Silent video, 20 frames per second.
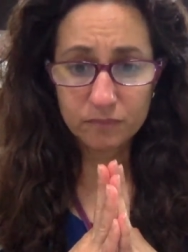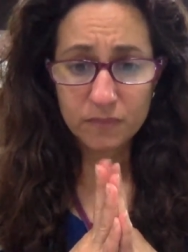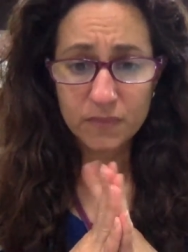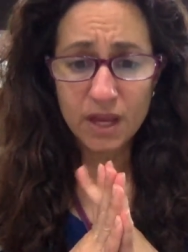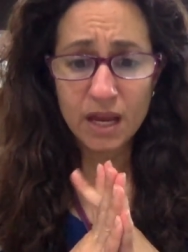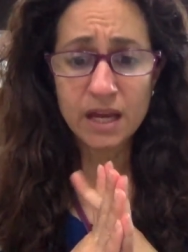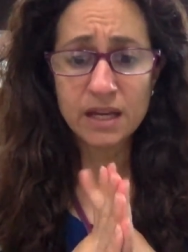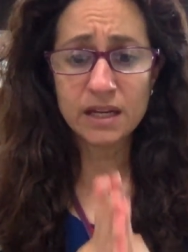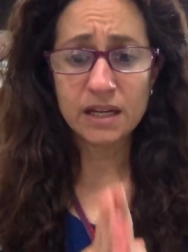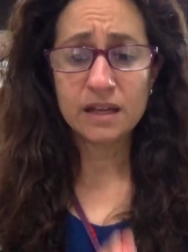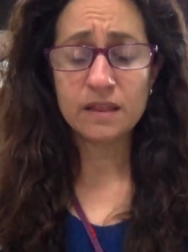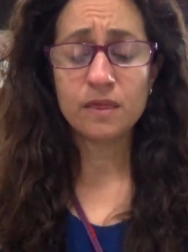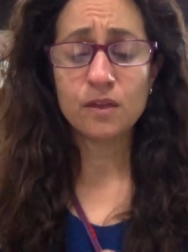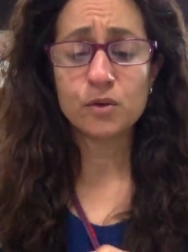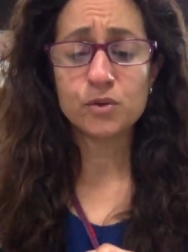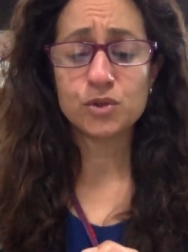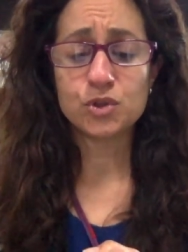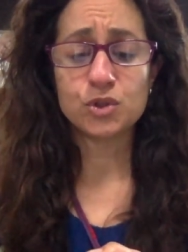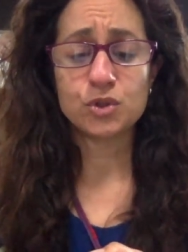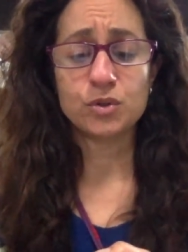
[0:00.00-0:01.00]
And in
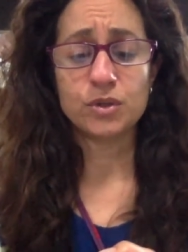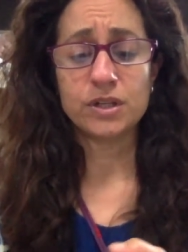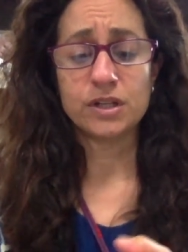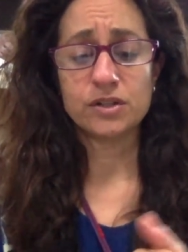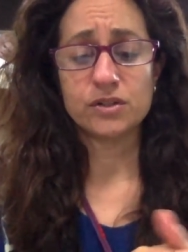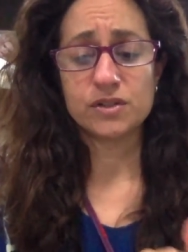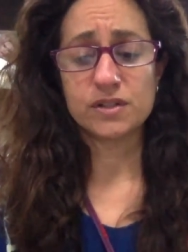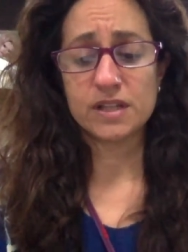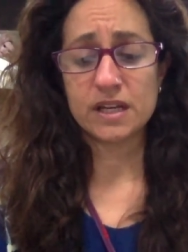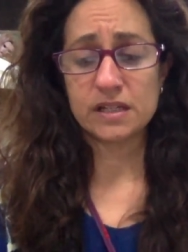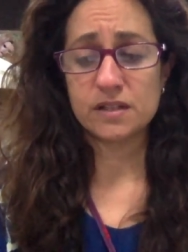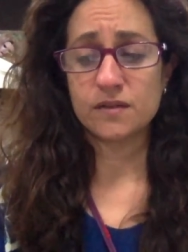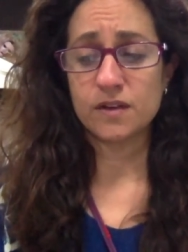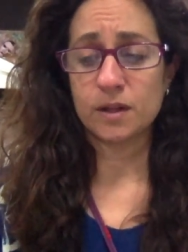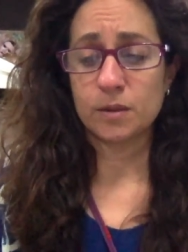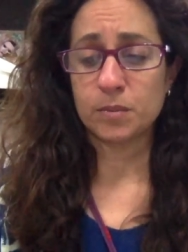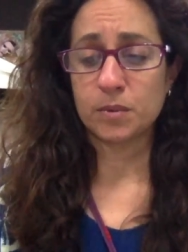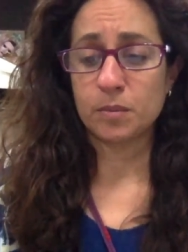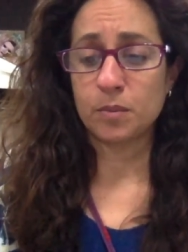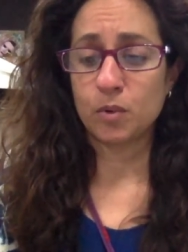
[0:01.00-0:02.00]
those 2 years, they
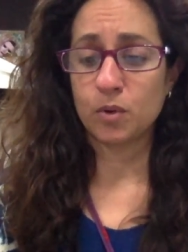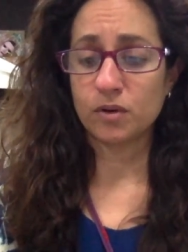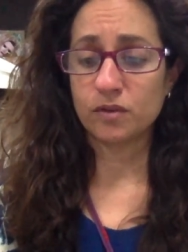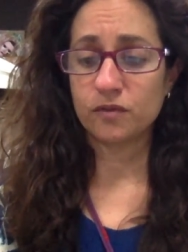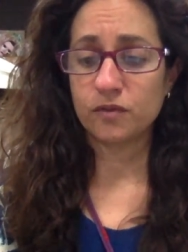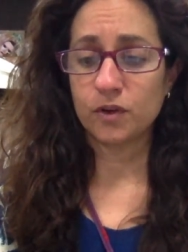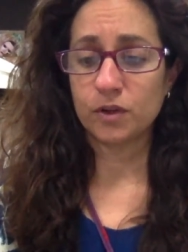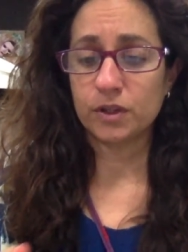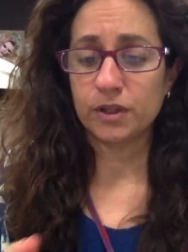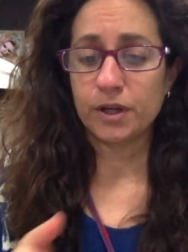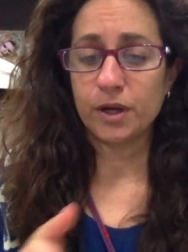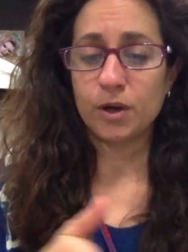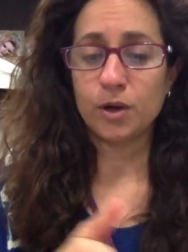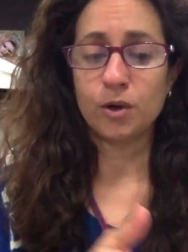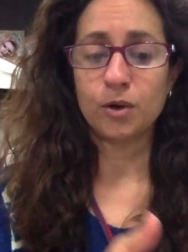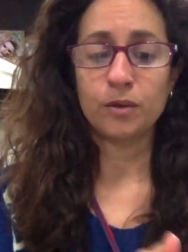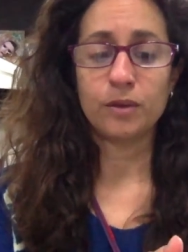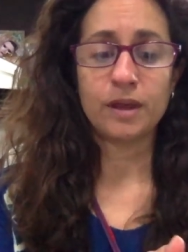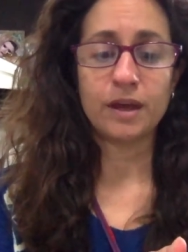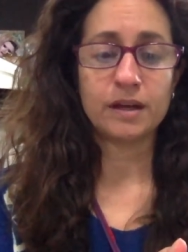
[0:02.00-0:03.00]
develop a
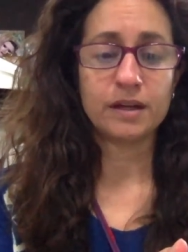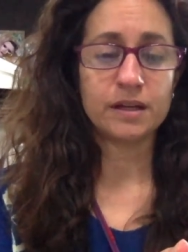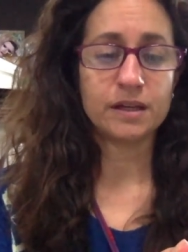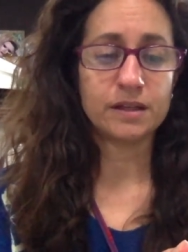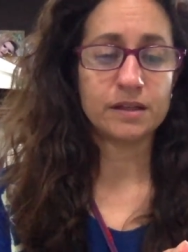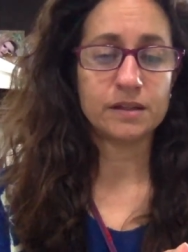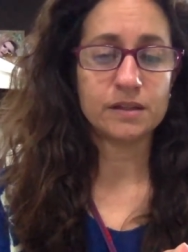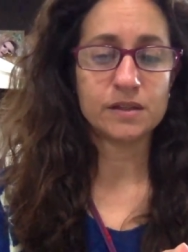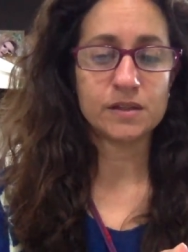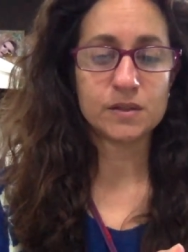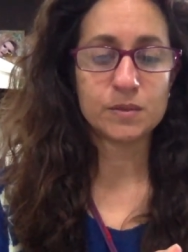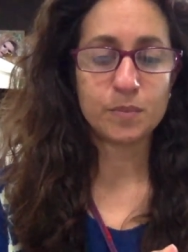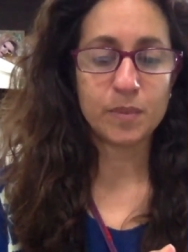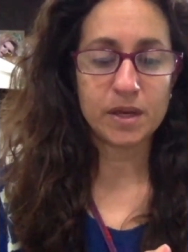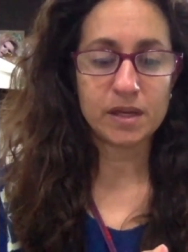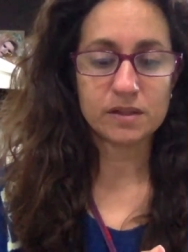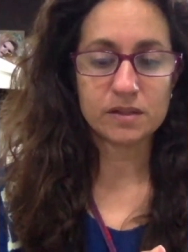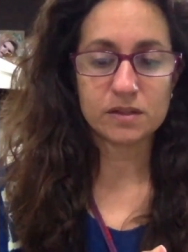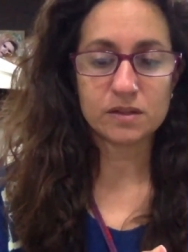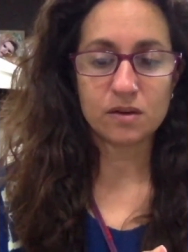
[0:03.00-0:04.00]
portfolio that is
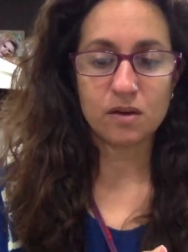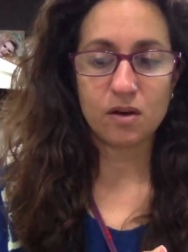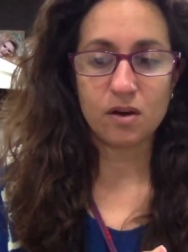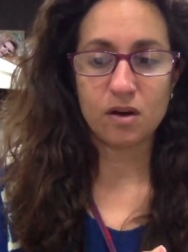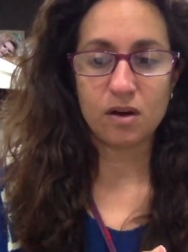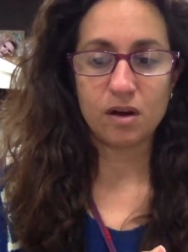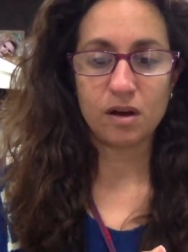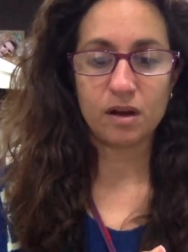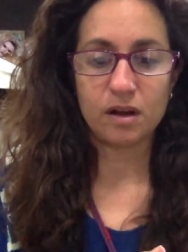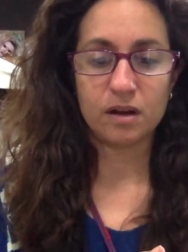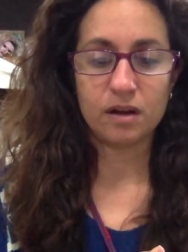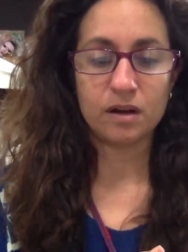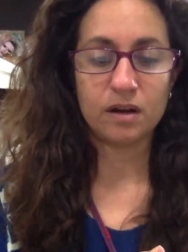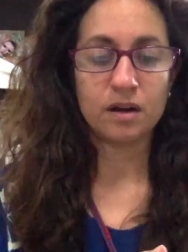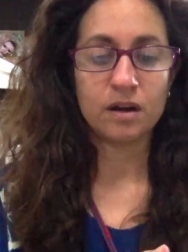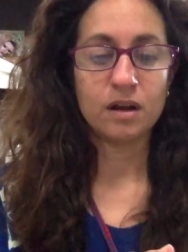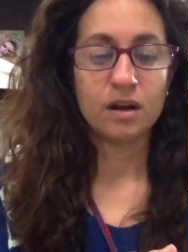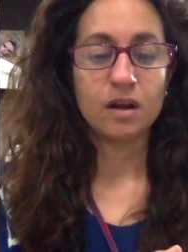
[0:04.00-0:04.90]
based on,